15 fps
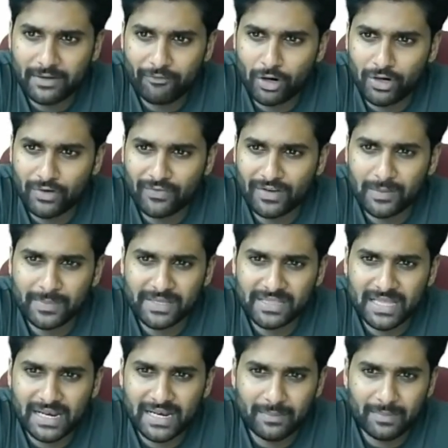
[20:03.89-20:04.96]
what will be
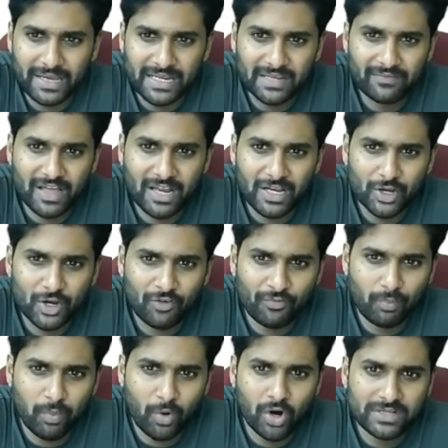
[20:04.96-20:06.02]
the remaining value
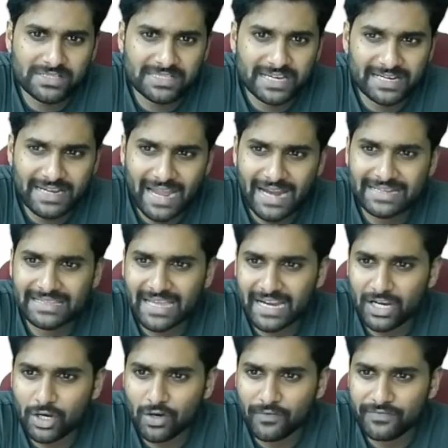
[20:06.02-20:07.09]
of box 8 at the
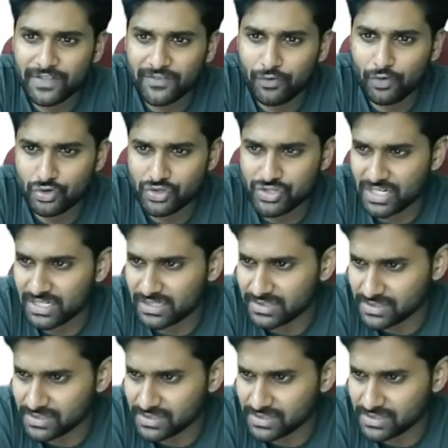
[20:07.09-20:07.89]
end of the flowchart?